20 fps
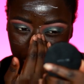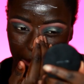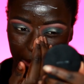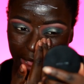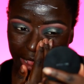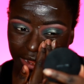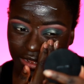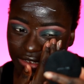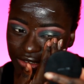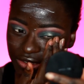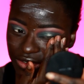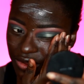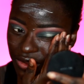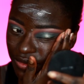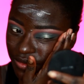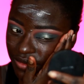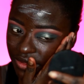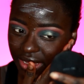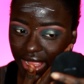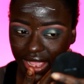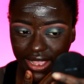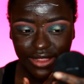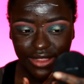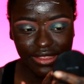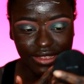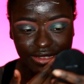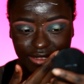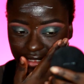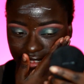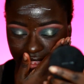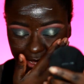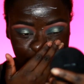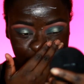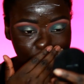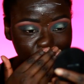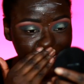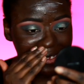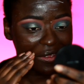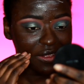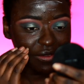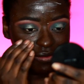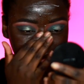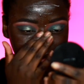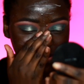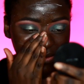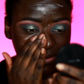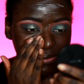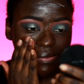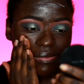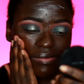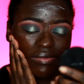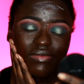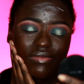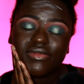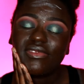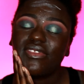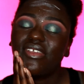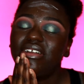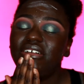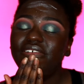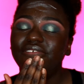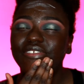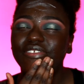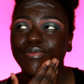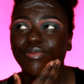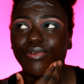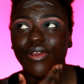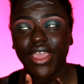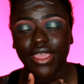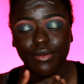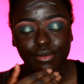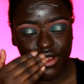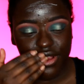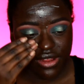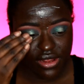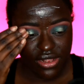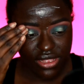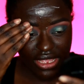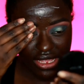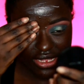I don't like the scent of the primer.